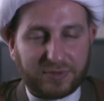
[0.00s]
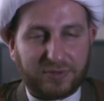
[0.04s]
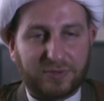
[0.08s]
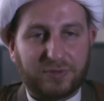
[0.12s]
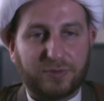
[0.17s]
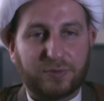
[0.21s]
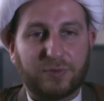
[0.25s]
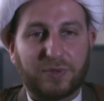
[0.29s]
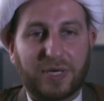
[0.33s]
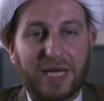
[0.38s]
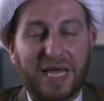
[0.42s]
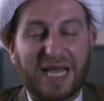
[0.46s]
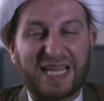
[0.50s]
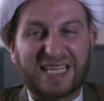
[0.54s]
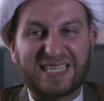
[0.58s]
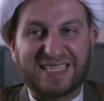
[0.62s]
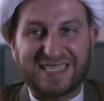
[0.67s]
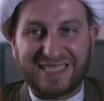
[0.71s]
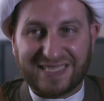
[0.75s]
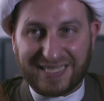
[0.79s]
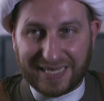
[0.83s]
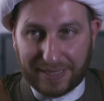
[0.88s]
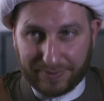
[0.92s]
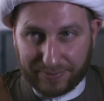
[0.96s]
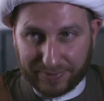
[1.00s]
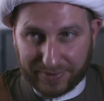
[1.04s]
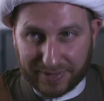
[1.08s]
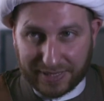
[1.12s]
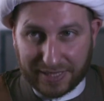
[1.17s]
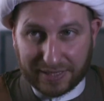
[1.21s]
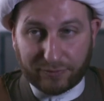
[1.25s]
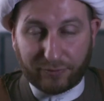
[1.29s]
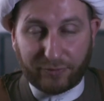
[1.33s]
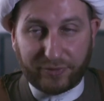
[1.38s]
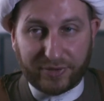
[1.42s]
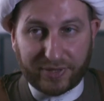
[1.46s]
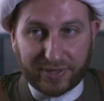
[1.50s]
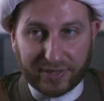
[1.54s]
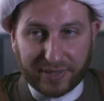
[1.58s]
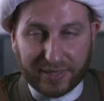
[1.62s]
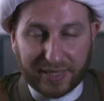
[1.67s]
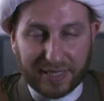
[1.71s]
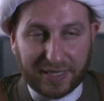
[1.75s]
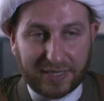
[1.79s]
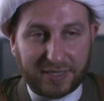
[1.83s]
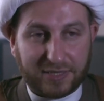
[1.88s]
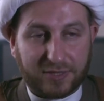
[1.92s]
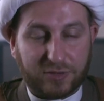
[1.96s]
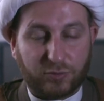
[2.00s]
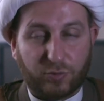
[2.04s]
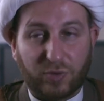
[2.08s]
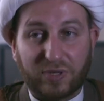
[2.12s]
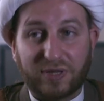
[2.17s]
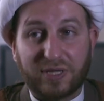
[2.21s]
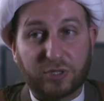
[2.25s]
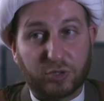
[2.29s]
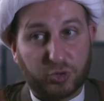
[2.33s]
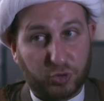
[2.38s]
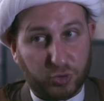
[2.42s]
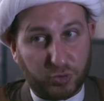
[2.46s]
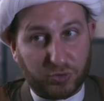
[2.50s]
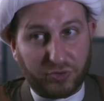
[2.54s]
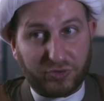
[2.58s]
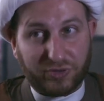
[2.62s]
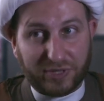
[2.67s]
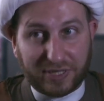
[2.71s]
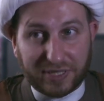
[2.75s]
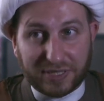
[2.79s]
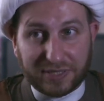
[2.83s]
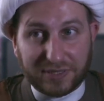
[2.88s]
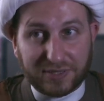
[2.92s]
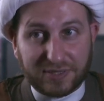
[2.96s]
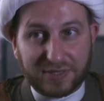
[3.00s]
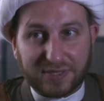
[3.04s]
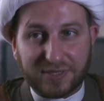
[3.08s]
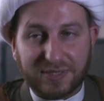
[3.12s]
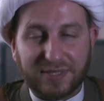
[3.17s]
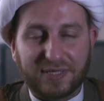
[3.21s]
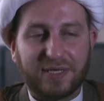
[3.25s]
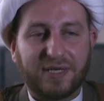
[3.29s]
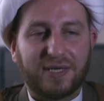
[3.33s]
to accept and realize what the truth is.